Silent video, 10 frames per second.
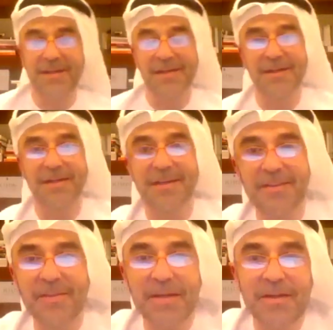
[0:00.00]

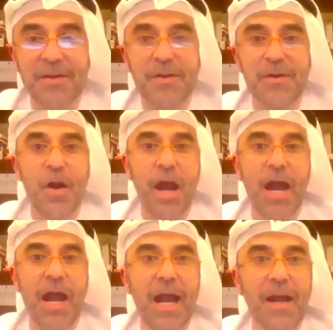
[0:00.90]

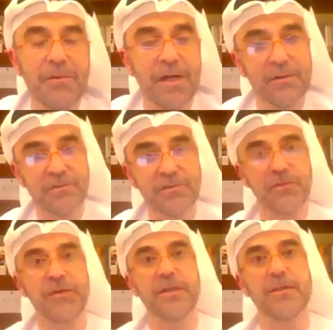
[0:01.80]
How does it
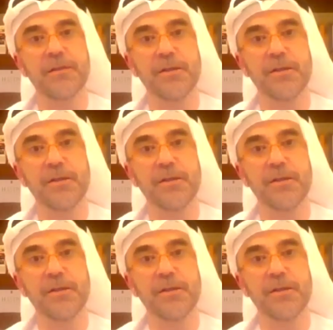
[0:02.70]
feel?